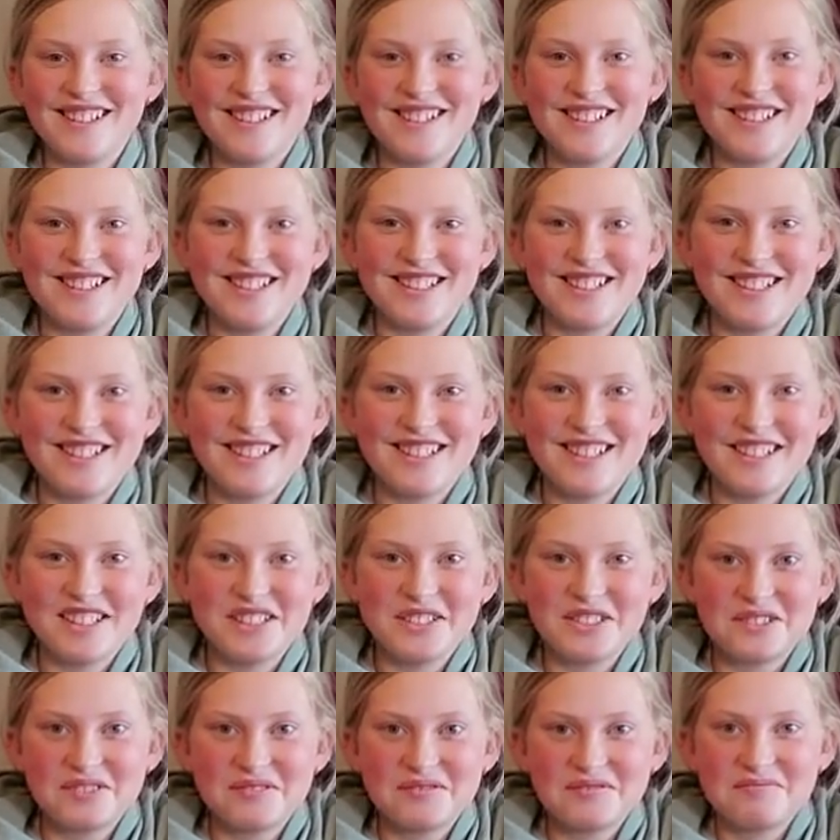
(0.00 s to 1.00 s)

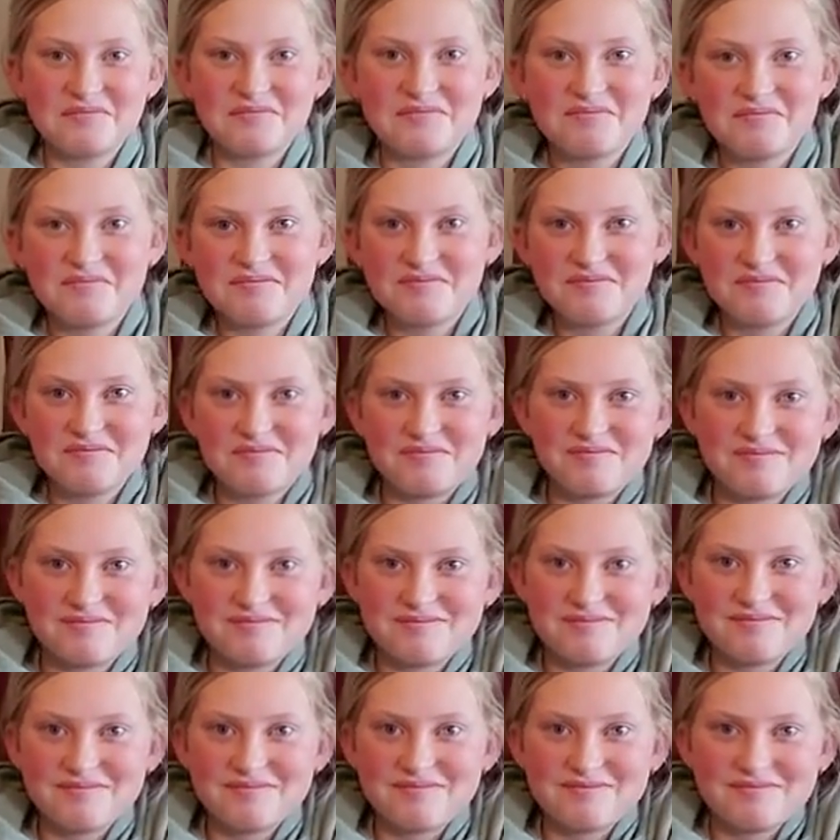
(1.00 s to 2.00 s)

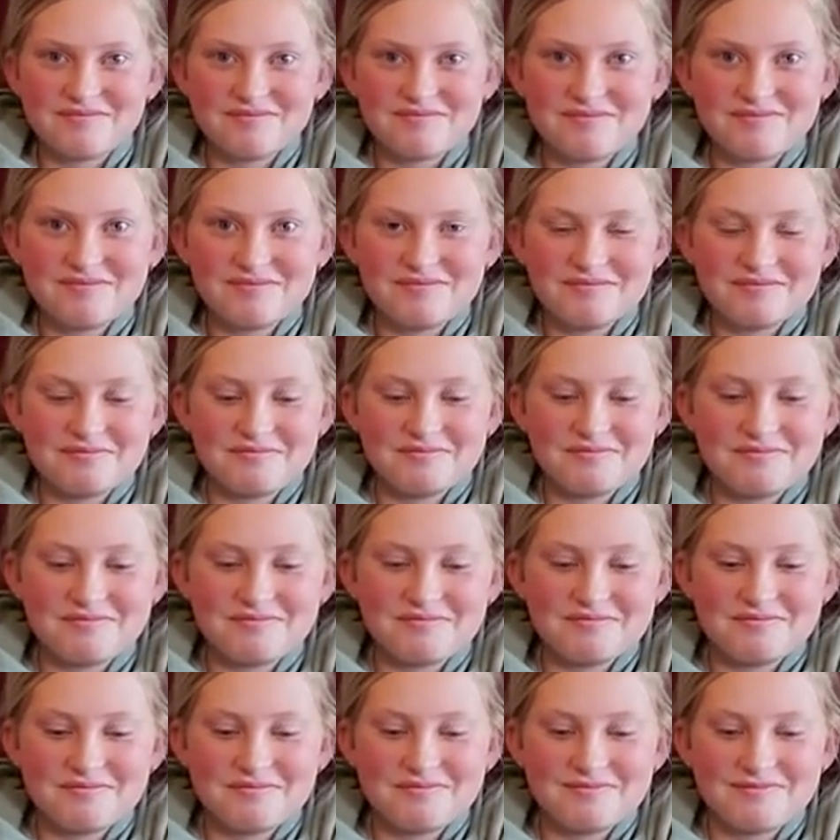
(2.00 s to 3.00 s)

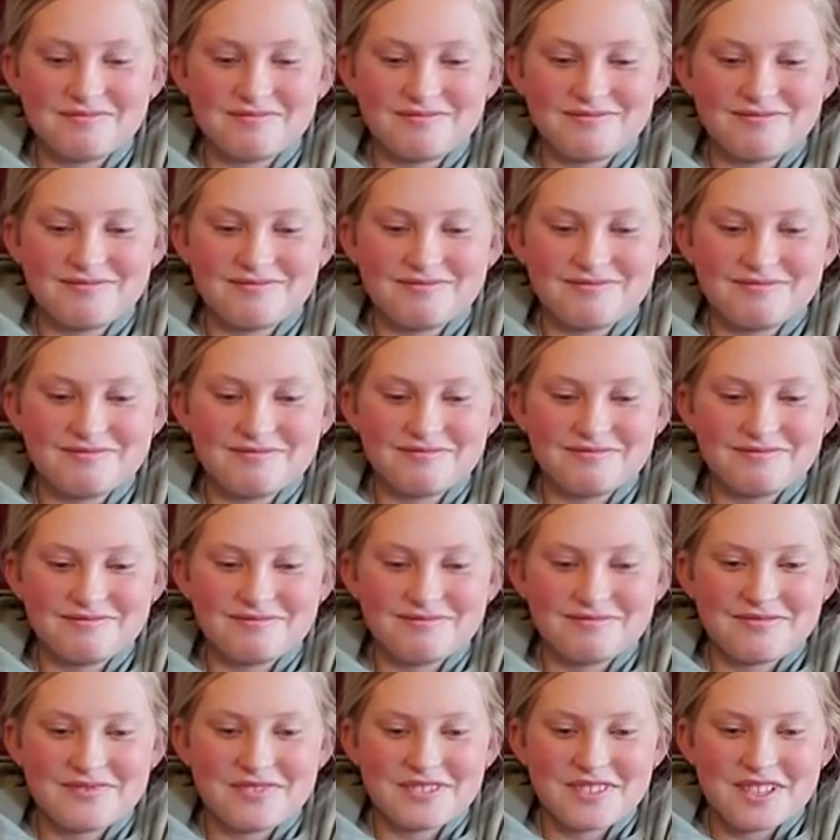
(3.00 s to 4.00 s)

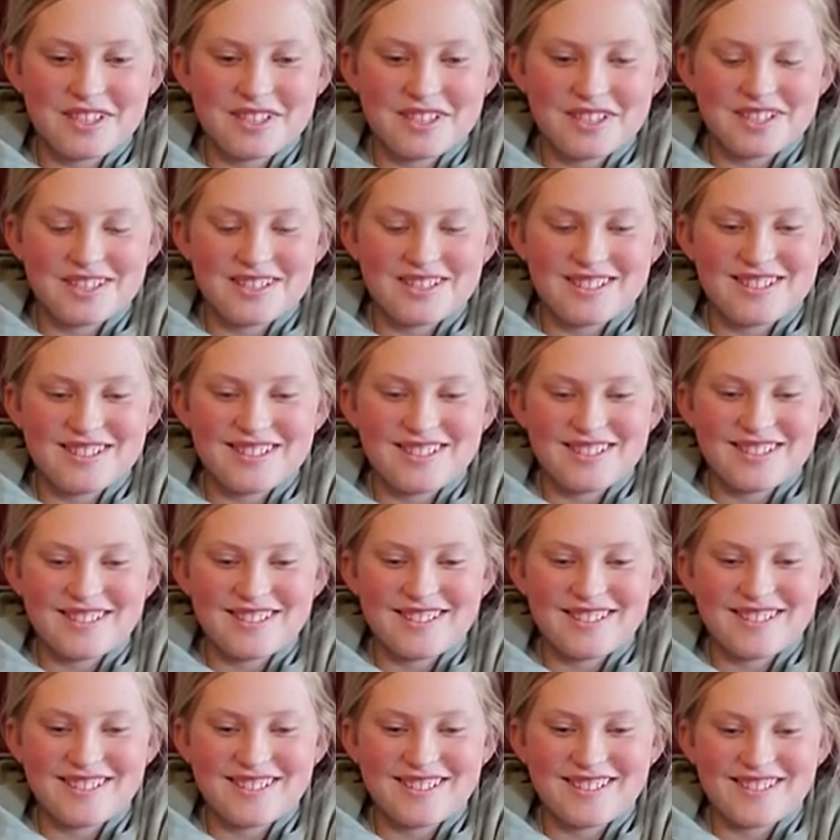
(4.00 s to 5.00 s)

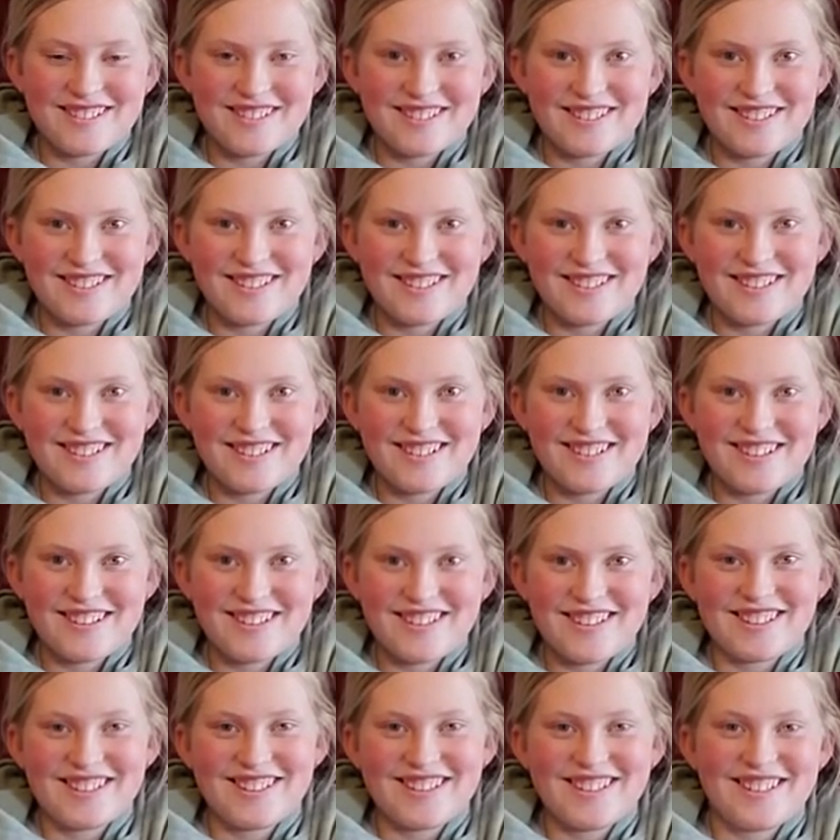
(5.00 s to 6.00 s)

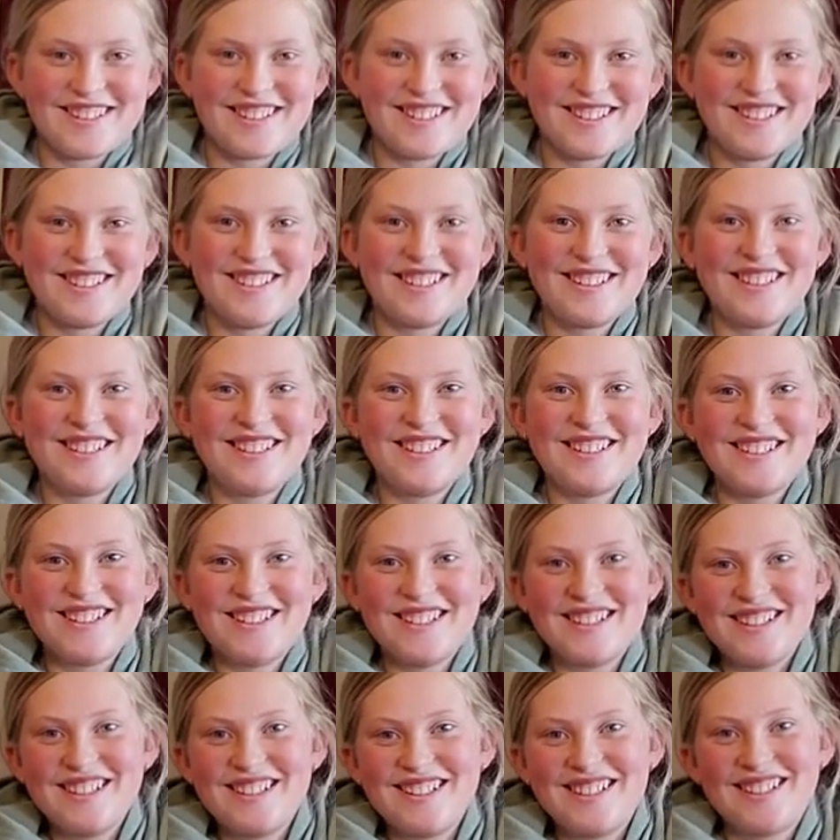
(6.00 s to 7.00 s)

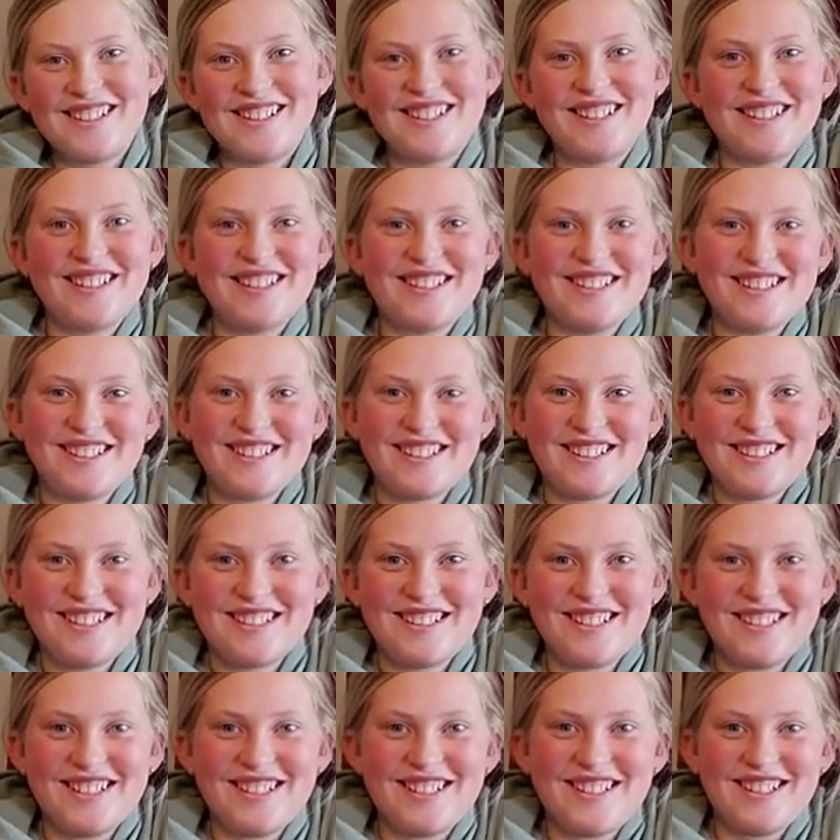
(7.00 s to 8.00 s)
(silent)